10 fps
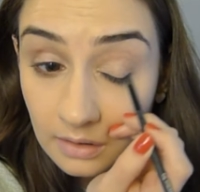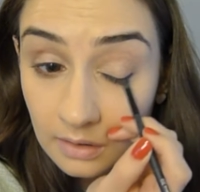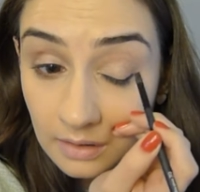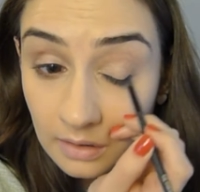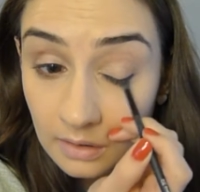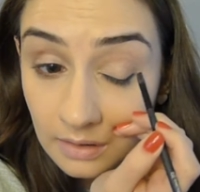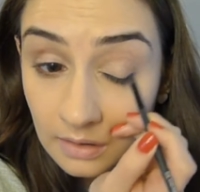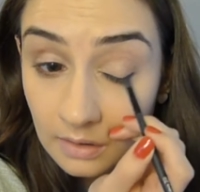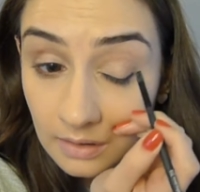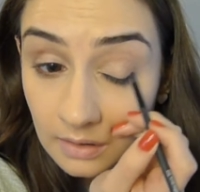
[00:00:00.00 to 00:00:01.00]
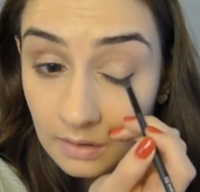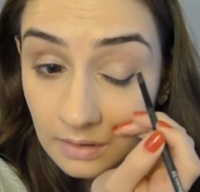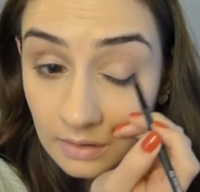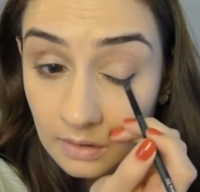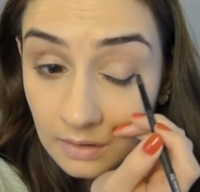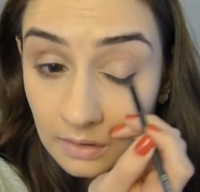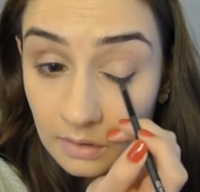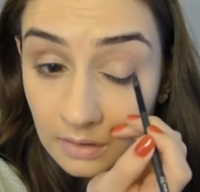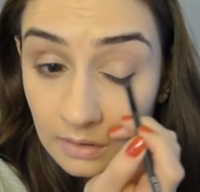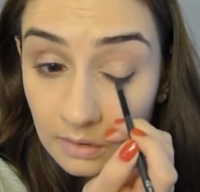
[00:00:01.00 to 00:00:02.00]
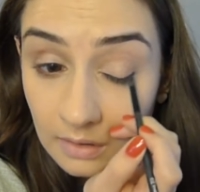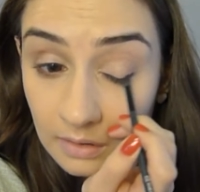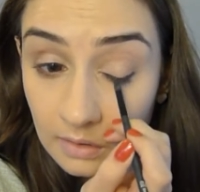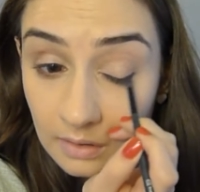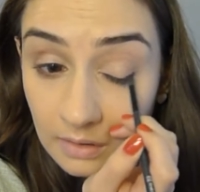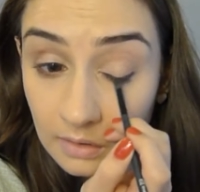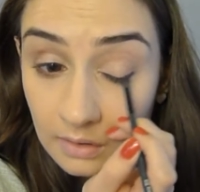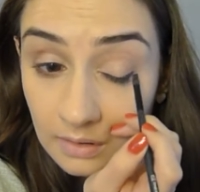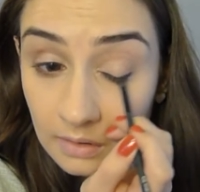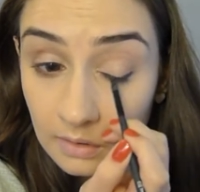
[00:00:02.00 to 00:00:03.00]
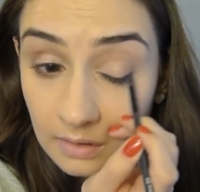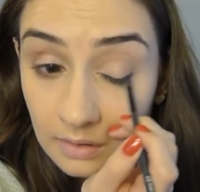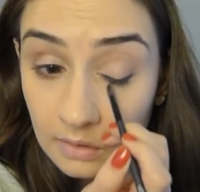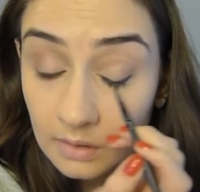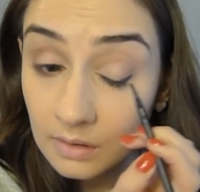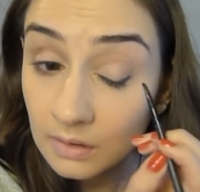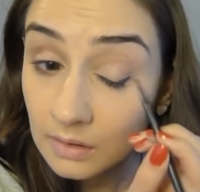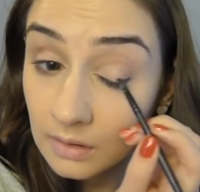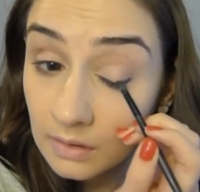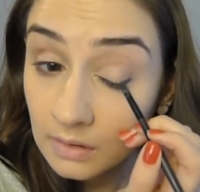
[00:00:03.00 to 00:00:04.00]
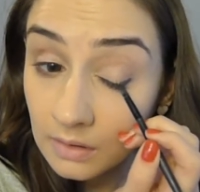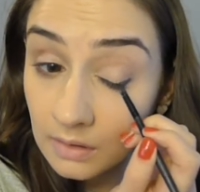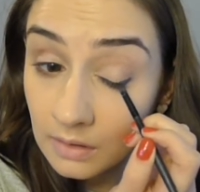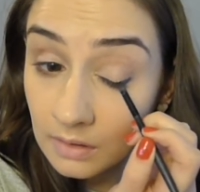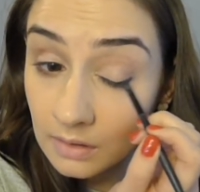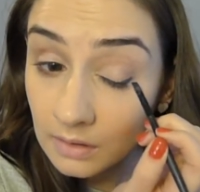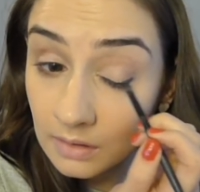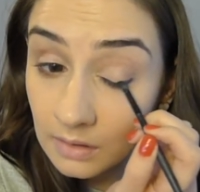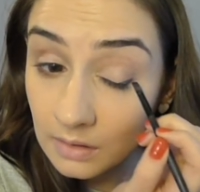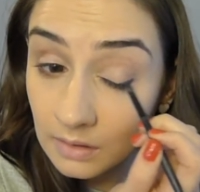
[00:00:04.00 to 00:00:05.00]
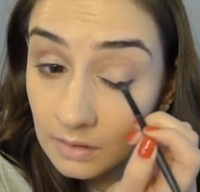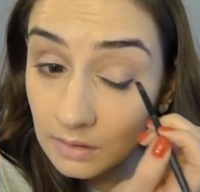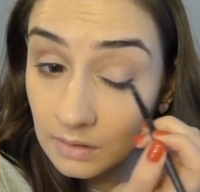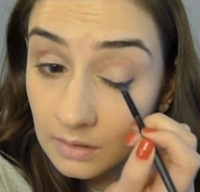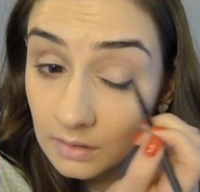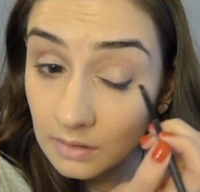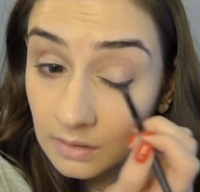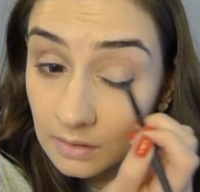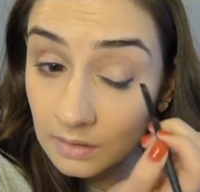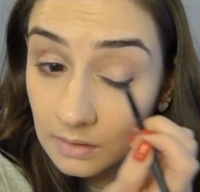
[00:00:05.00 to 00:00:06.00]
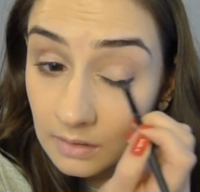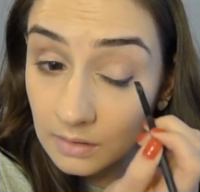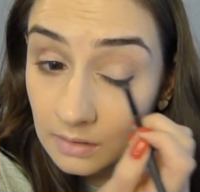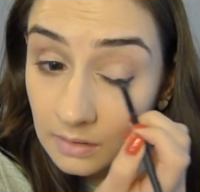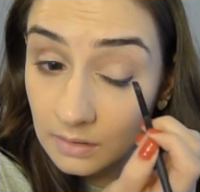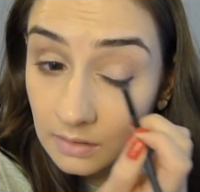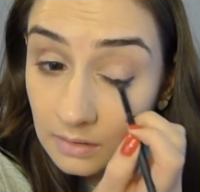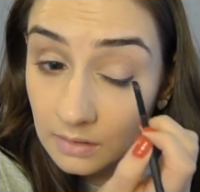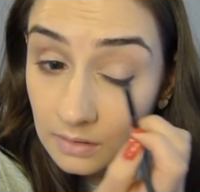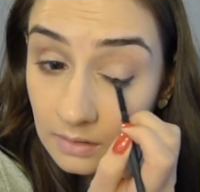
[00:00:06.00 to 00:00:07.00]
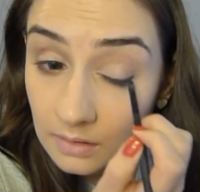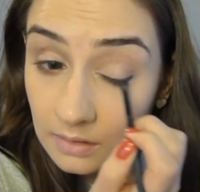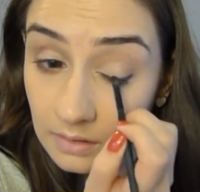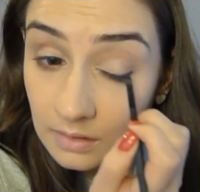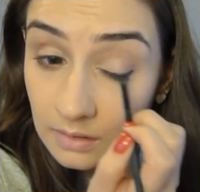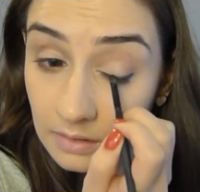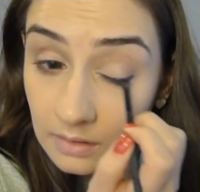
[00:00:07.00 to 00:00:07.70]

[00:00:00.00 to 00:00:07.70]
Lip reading: Nothing is said.